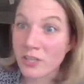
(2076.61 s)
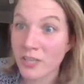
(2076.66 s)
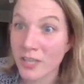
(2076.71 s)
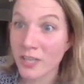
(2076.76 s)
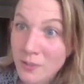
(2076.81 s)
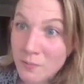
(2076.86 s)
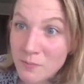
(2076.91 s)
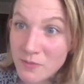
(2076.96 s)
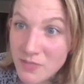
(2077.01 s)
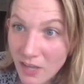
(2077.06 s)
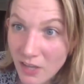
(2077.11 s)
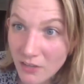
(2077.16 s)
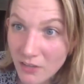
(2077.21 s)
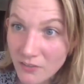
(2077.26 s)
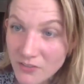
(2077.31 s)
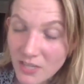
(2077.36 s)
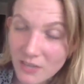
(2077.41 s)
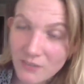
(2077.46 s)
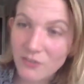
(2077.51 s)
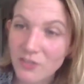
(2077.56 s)
like
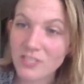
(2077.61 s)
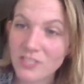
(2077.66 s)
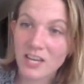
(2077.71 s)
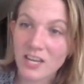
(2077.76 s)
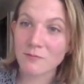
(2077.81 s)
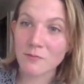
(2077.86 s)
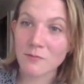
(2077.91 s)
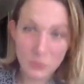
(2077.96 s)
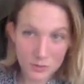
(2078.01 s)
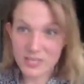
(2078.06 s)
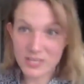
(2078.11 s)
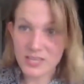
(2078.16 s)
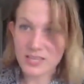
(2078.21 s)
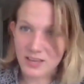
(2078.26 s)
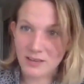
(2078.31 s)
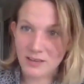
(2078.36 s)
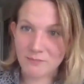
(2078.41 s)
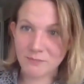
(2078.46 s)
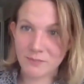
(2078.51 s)
themselves every time you see them